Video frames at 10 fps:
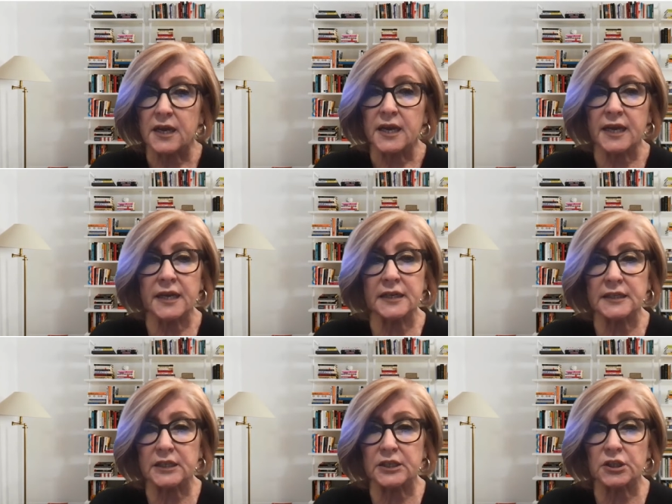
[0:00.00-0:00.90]
In
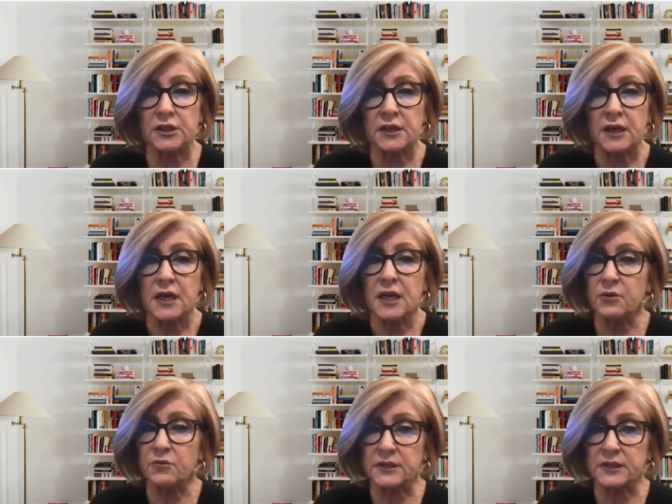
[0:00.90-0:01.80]
addition, it
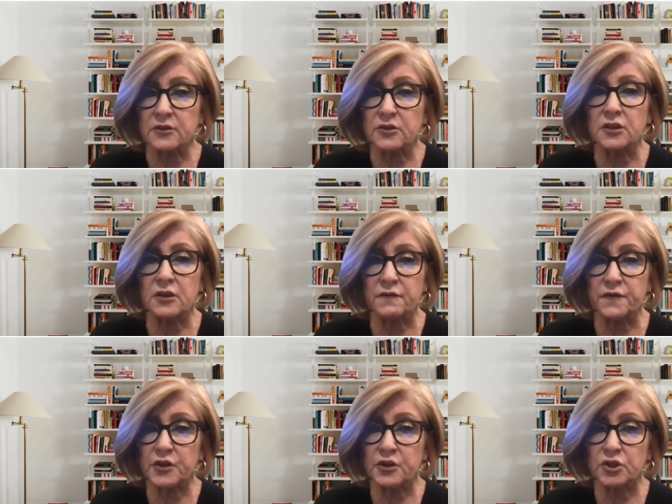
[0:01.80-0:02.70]
results in
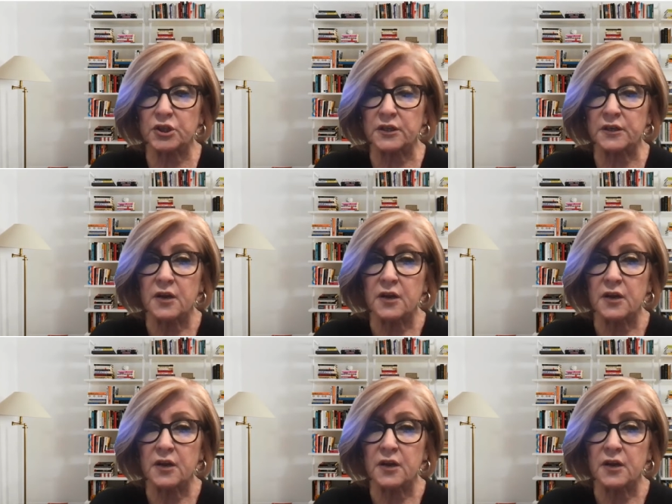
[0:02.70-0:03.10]
confusion